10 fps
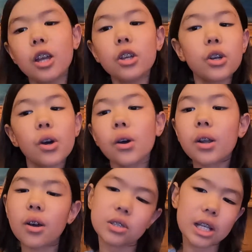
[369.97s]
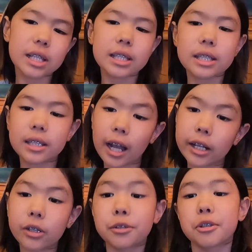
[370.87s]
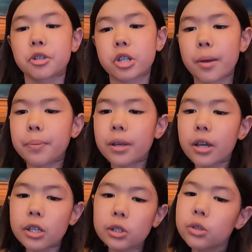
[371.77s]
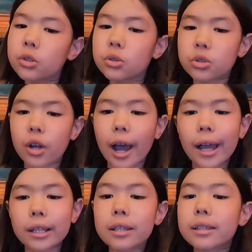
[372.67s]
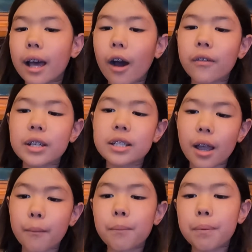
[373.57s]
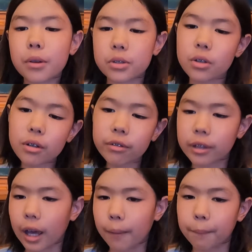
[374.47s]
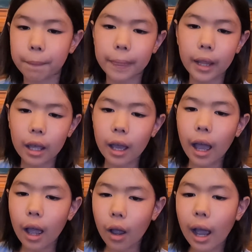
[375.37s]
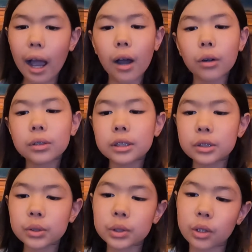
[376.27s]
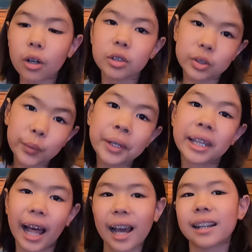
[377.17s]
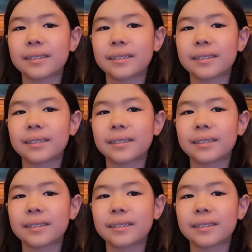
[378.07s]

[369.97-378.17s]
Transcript: You don't just study cruise ships, you try to salvage and preserve them. How did you start doing that?